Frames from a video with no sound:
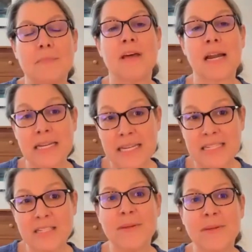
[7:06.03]
that I
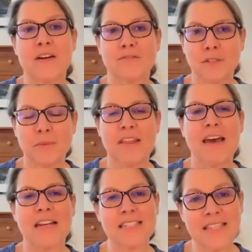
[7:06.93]
needed to be careful with
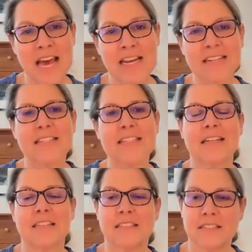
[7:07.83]
anesthetics
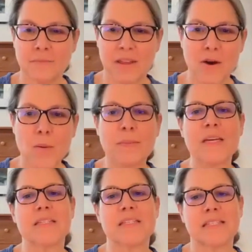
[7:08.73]
and with
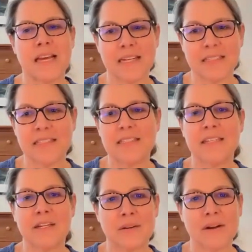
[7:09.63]
opiates, and
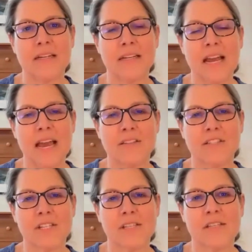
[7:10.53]

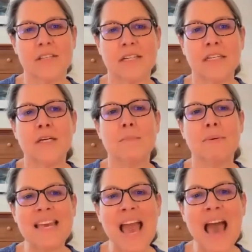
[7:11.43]
just
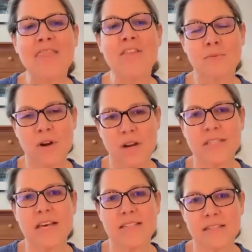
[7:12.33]
began the
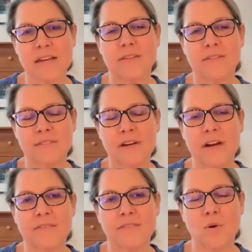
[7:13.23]
process of
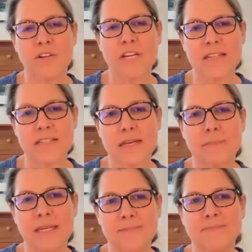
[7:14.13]
orienting
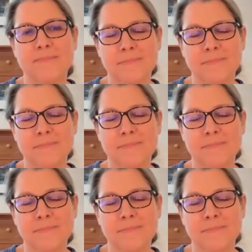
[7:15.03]
me.